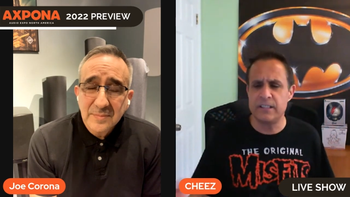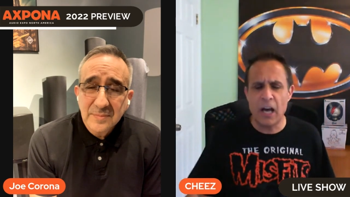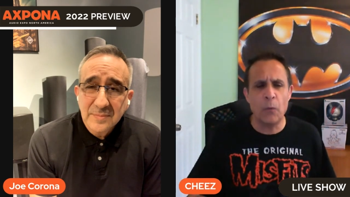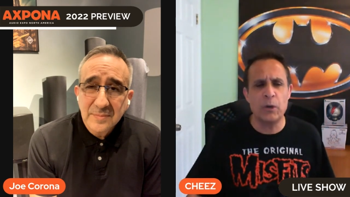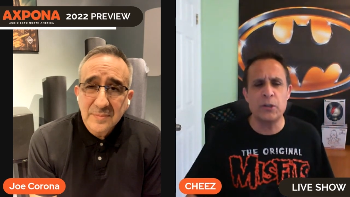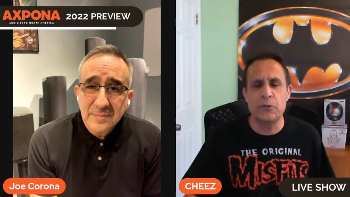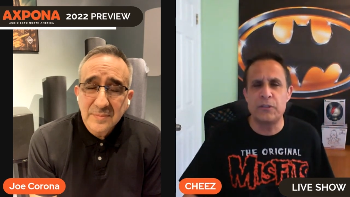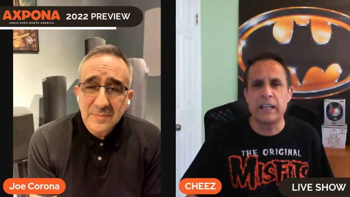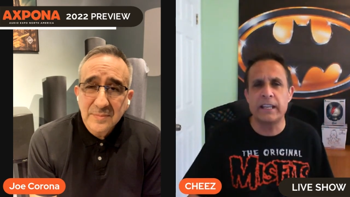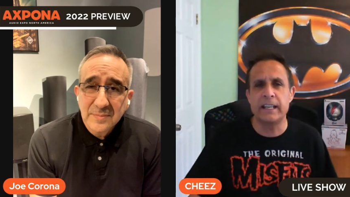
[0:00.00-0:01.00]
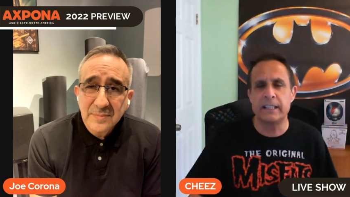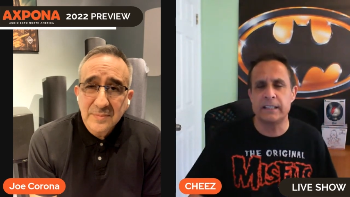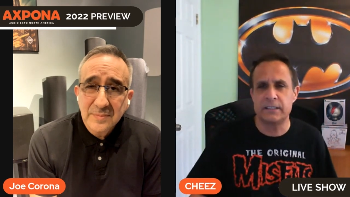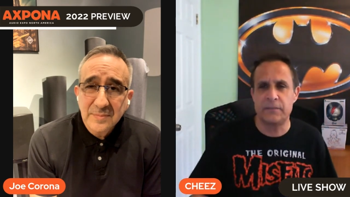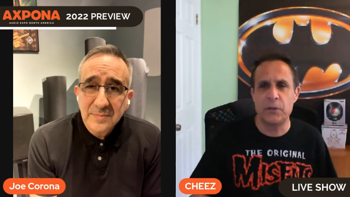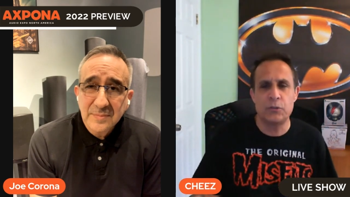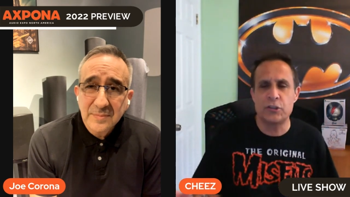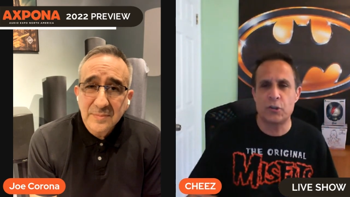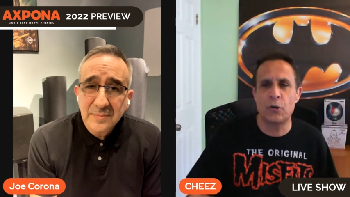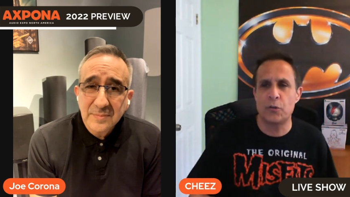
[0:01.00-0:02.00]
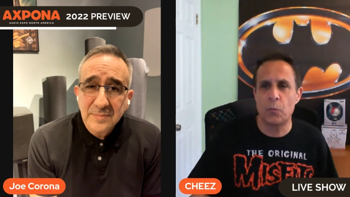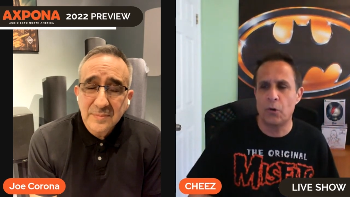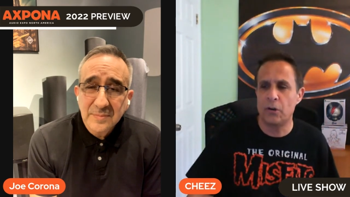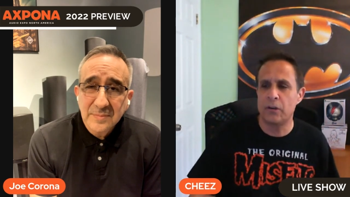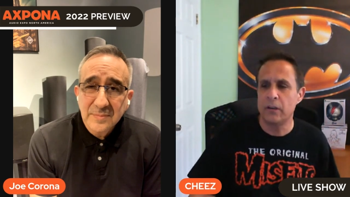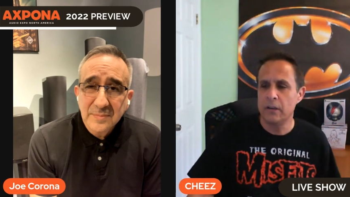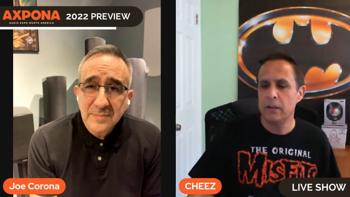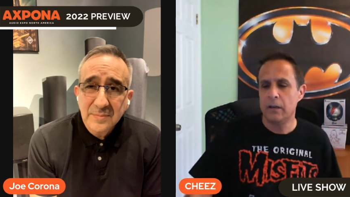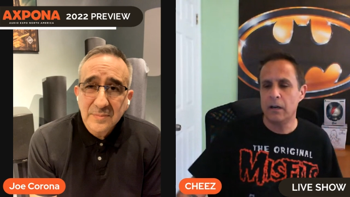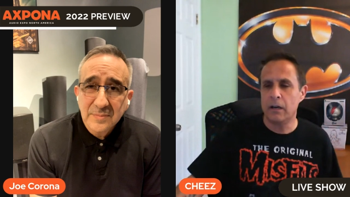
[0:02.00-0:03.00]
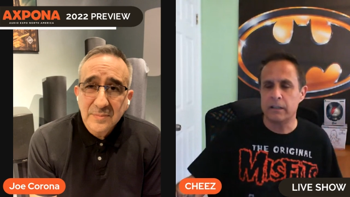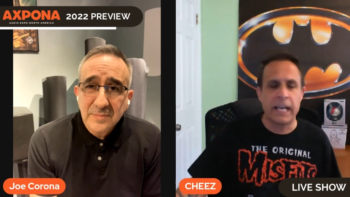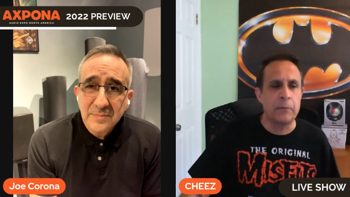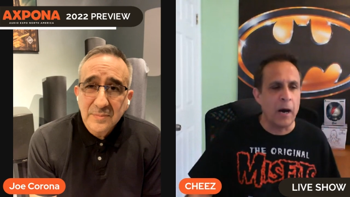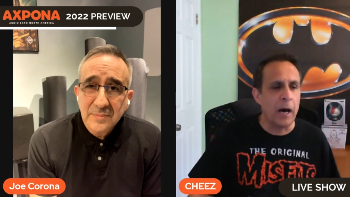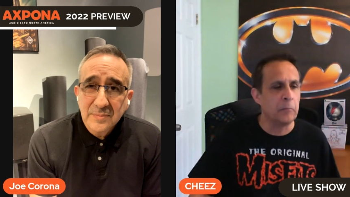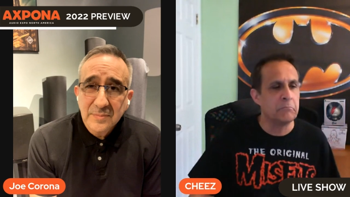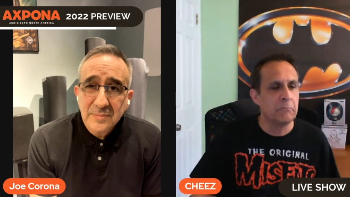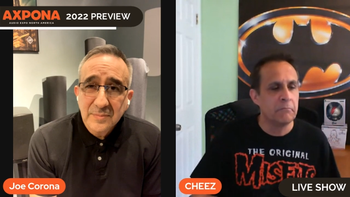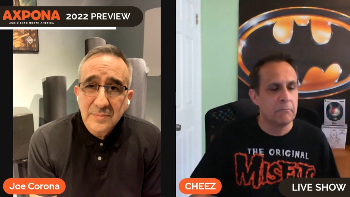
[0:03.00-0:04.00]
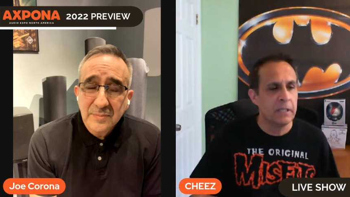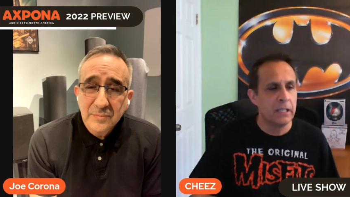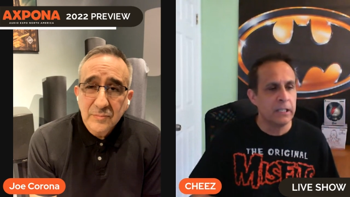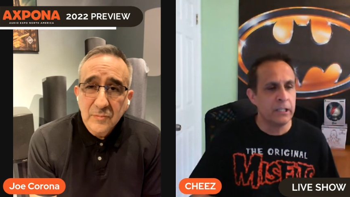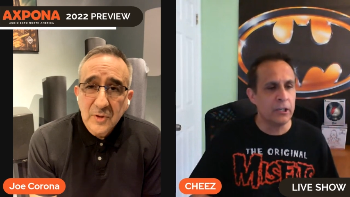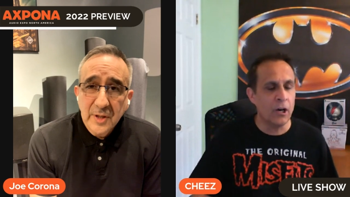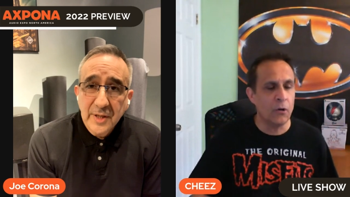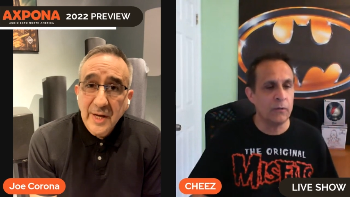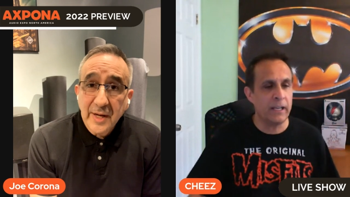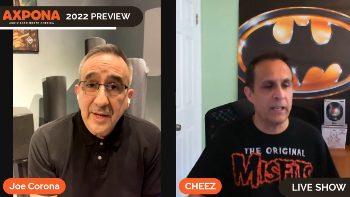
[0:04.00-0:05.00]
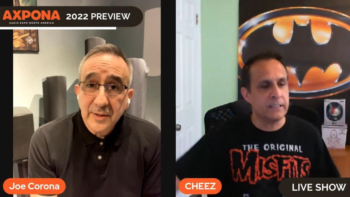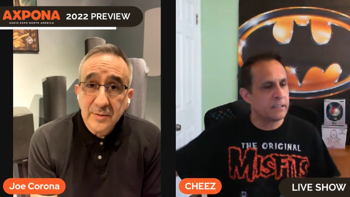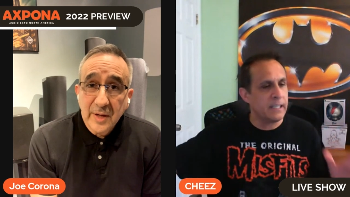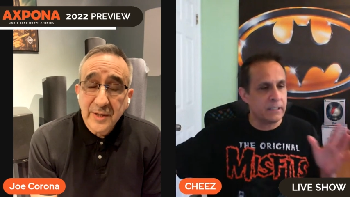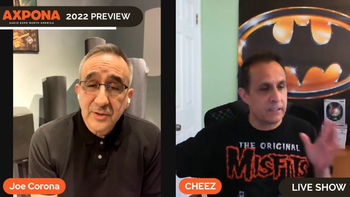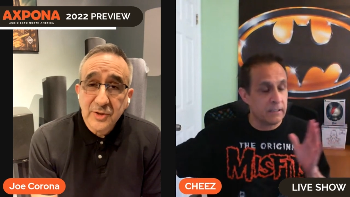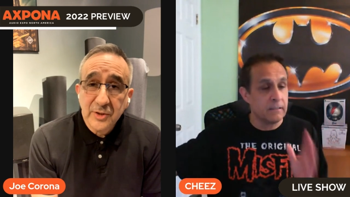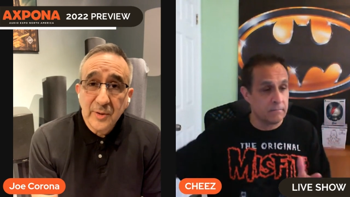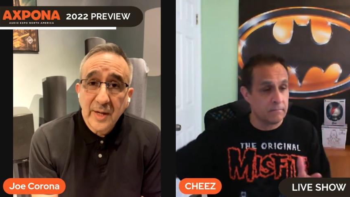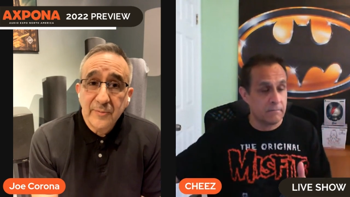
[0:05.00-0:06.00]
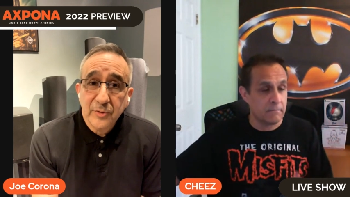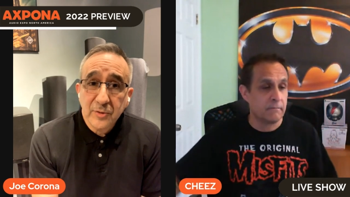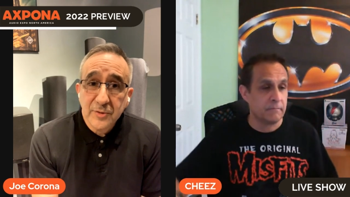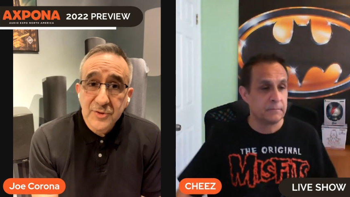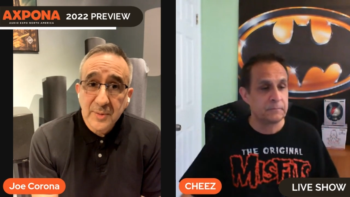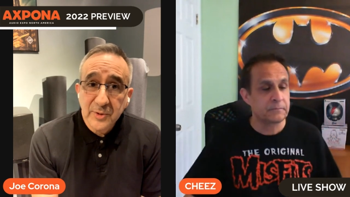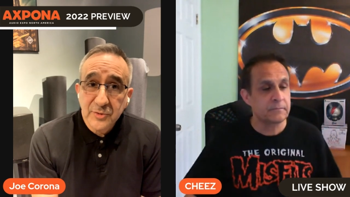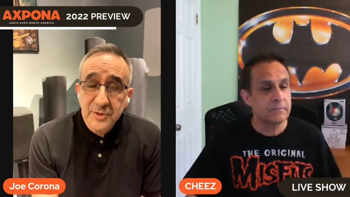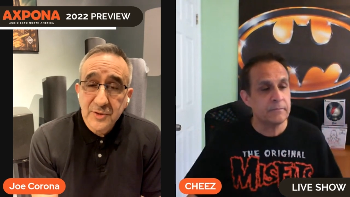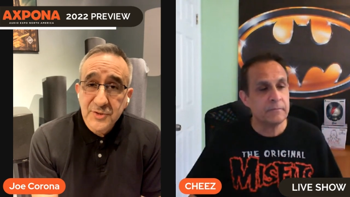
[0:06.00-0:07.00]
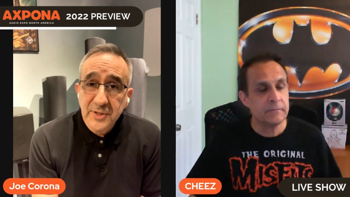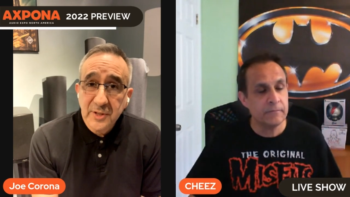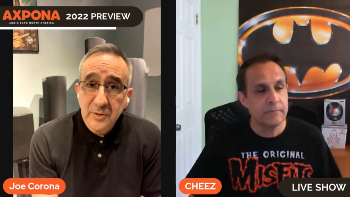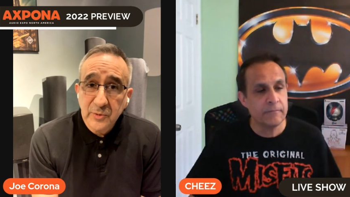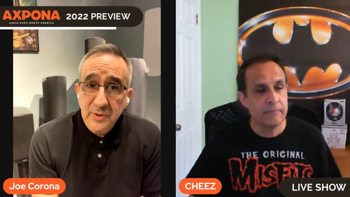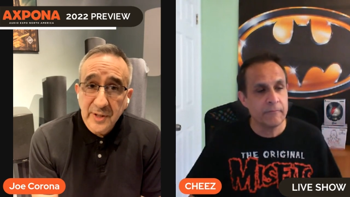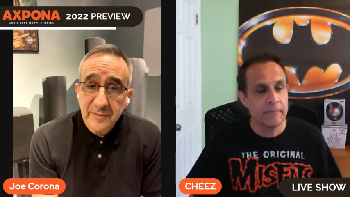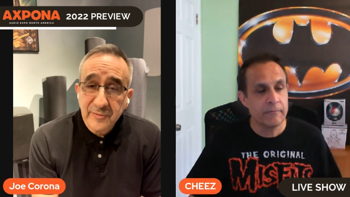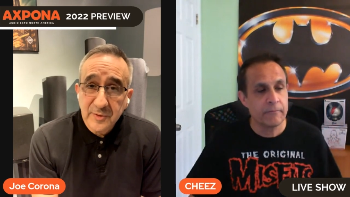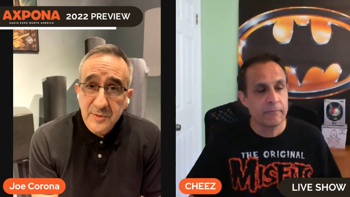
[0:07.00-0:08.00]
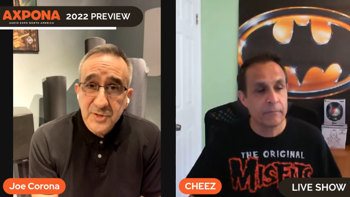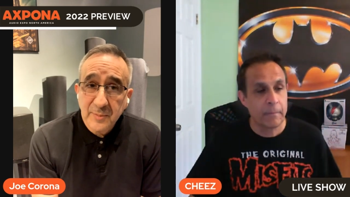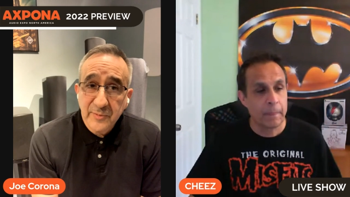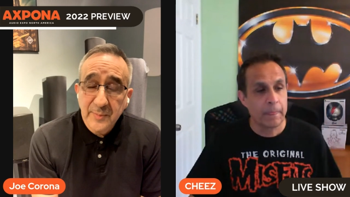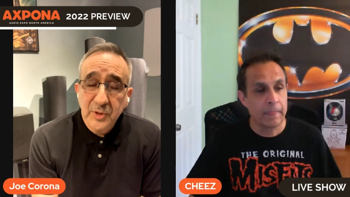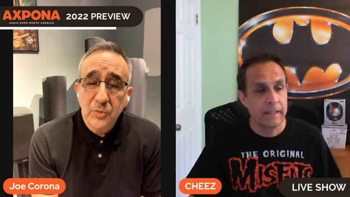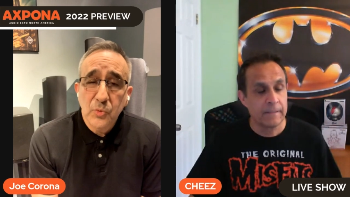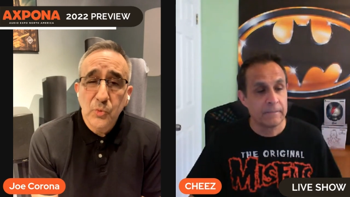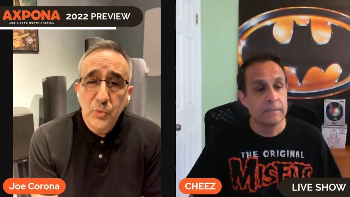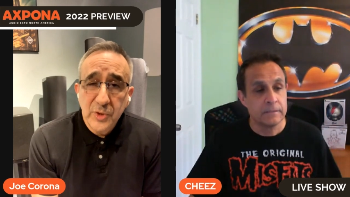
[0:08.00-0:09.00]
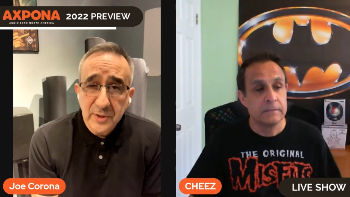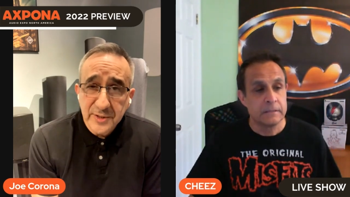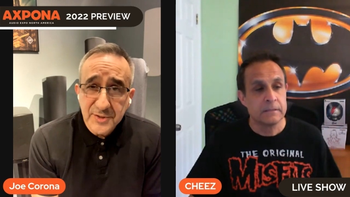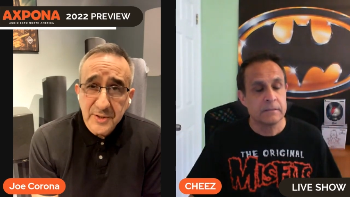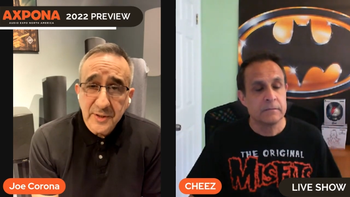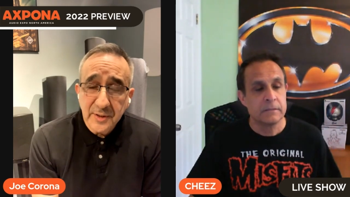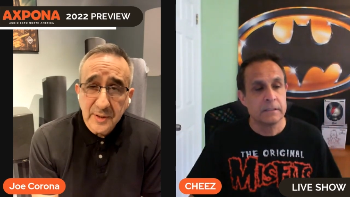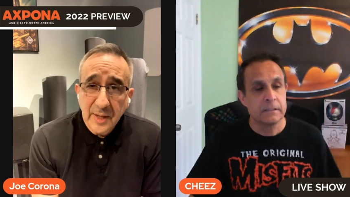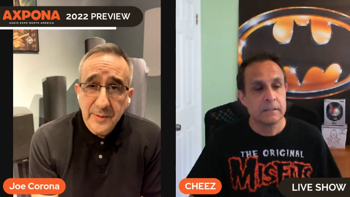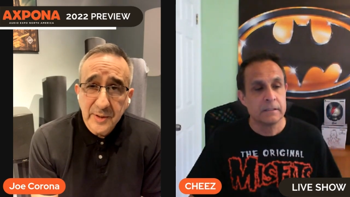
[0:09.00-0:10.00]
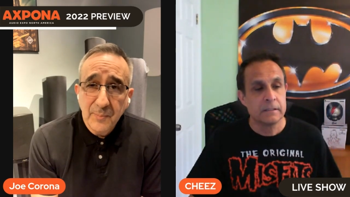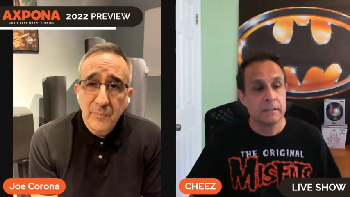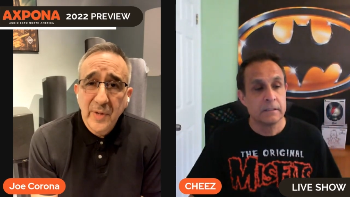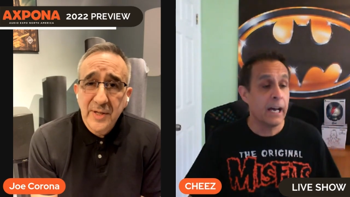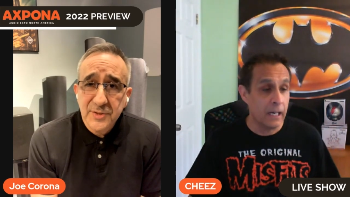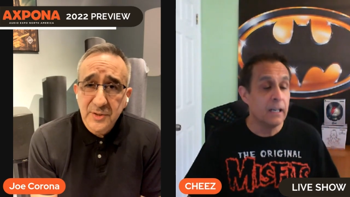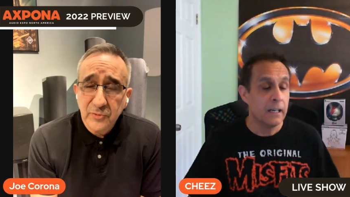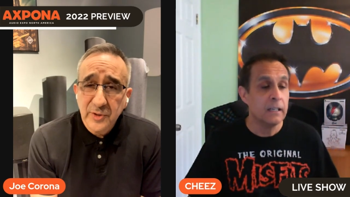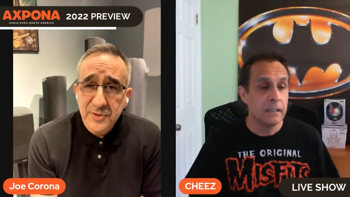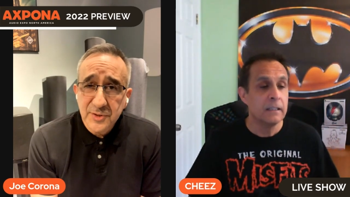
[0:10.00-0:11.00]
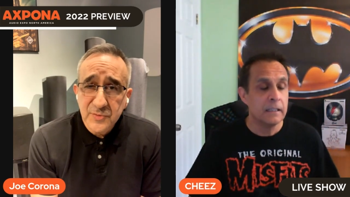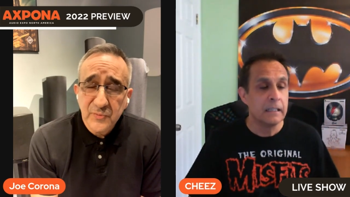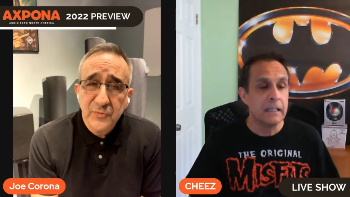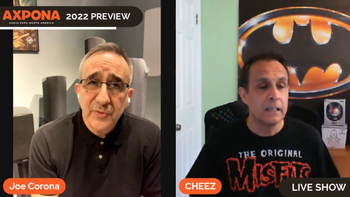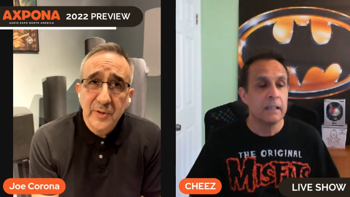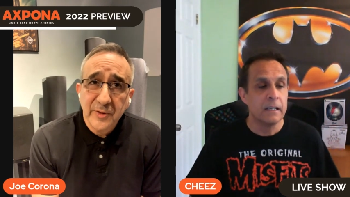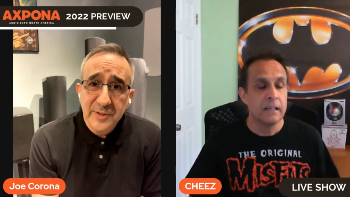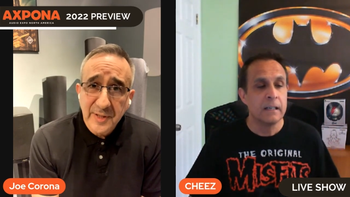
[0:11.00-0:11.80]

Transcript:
Speaker 1: not what you think it is if you just heard the word uh, k-pop you know and I, I, I can tell you
Speaker 2: i've heard some of those kids sing in real life some of them can really sing i mean amazing yeah. voices very